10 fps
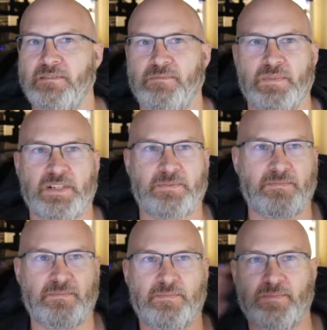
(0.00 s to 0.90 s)
Like
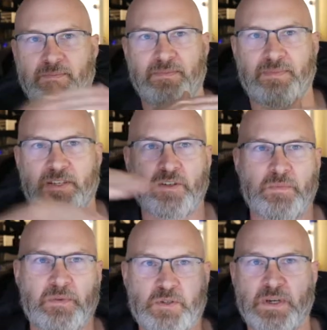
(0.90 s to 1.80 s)
it could be
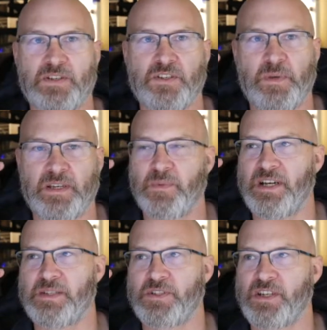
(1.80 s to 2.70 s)
between two pick and
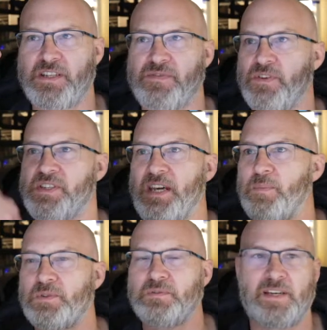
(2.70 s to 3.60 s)
place machines, for
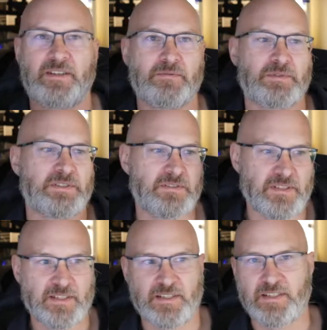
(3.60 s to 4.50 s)
example, and it will
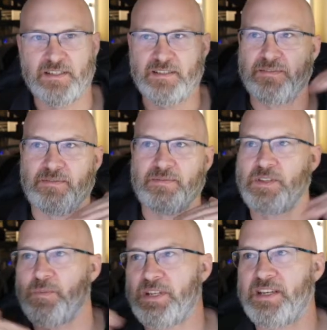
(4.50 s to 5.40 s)

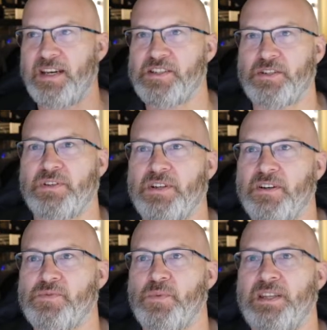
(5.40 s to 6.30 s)
communicate so it
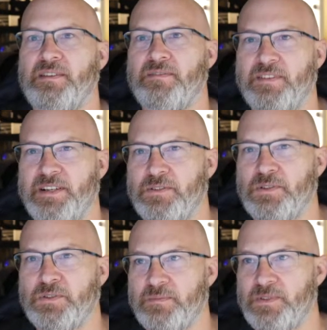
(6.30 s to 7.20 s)
knows when,
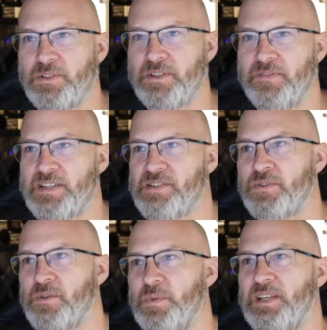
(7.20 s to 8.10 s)
all the devices will
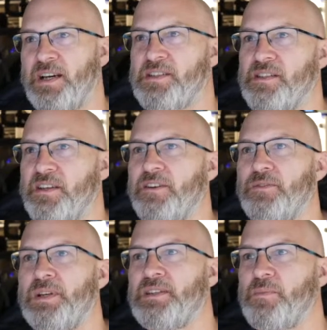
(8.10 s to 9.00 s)
communicate so they know
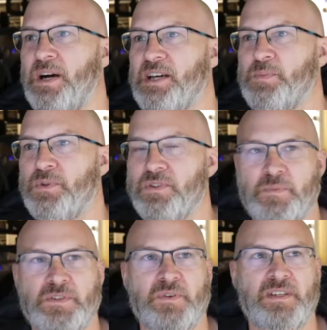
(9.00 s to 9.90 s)
when to pass boards
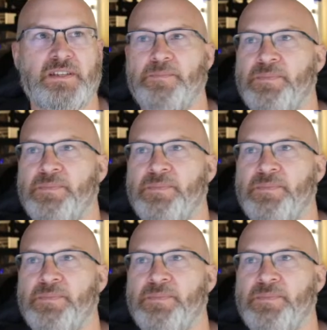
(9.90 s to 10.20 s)
between them.